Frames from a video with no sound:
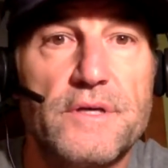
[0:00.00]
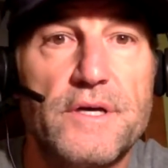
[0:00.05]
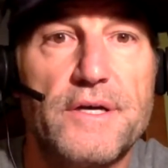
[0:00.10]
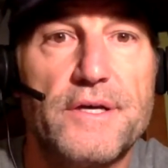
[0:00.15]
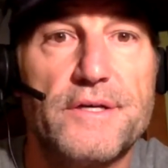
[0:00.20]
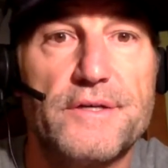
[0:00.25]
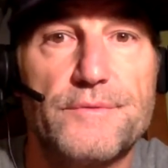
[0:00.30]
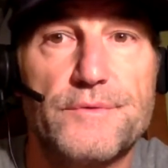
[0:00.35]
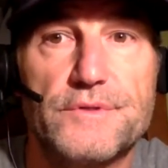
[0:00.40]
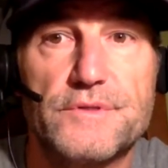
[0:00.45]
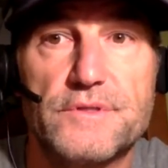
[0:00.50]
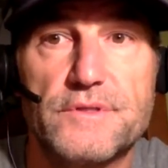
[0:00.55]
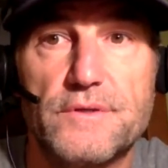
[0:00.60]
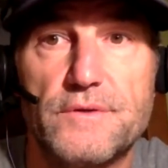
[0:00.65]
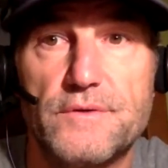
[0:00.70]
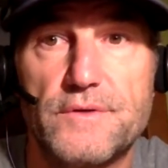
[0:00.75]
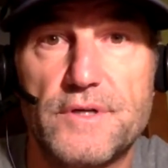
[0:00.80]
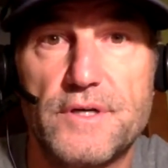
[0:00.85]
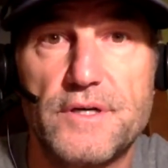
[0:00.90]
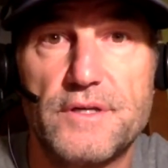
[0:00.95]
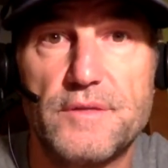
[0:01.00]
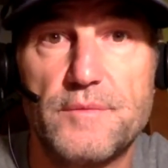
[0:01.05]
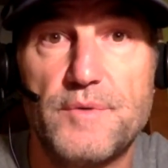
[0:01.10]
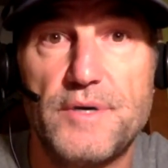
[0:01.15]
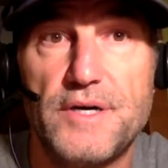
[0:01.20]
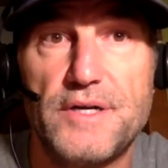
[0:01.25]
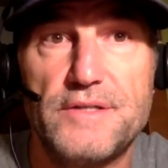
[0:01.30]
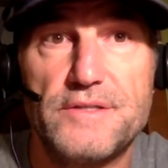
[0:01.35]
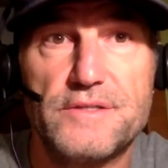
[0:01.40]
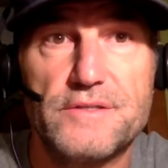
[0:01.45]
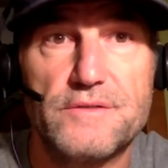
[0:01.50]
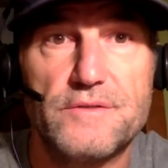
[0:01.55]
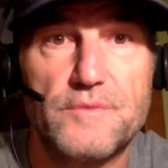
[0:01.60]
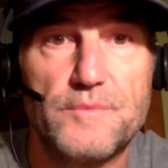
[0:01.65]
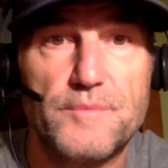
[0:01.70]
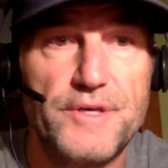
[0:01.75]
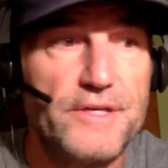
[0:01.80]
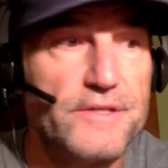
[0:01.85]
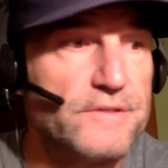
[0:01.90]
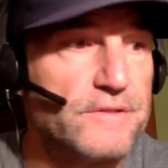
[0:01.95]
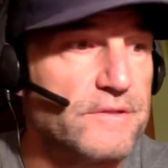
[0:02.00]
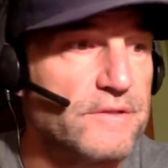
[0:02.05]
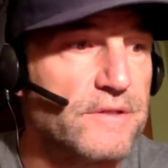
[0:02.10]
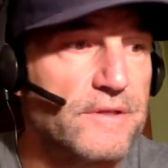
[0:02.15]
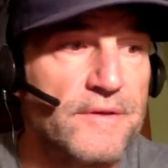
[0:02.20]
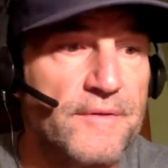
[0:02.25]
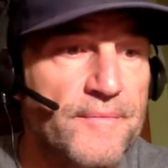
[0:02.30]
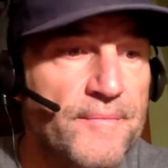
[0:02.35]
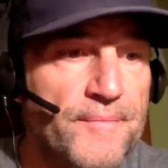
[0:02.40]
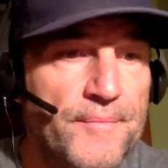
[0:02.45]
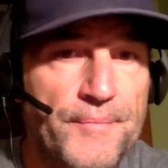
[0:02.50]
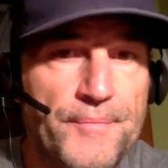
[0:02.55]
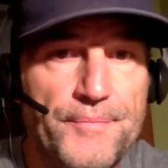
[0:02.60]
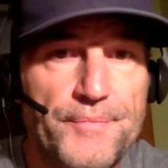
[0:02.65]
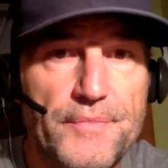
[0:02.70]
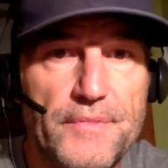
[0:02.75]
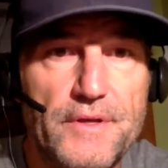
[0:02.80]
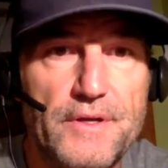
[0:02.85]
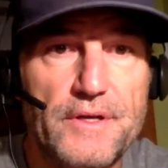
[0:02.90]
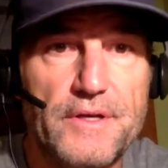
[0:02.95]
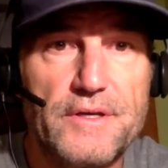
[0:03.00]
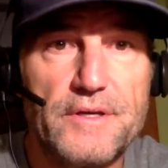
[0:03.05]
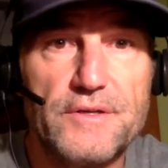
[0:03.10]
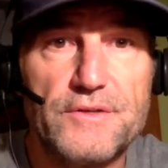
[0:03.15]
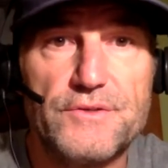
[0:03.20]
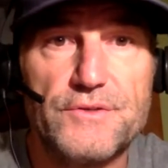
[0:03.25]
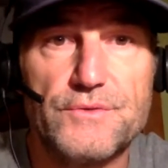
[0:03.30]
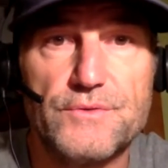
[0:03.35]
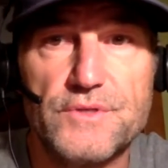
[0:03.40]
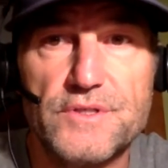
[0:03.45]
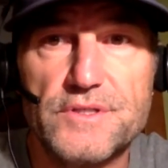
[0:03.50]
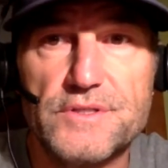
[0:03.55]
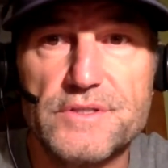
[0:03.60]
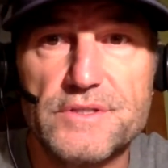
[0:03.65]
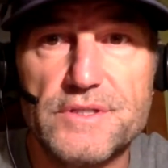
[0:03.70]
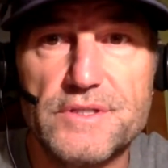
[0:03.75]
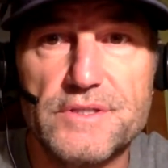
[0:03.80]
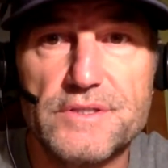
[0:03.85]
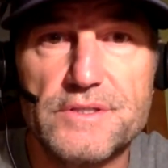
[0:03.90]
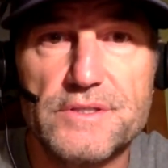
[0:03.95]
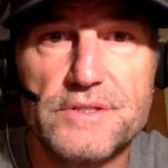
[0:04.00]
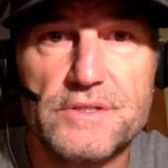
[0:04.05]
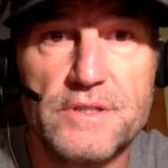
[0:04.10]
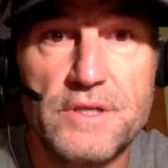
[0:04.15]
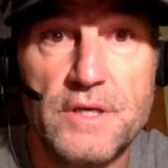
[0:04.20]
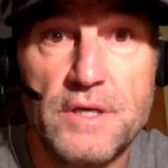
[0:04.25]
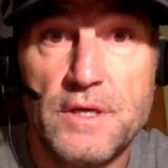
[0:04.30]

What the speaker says: I get what's going on. The body's so amazing that it can do these things.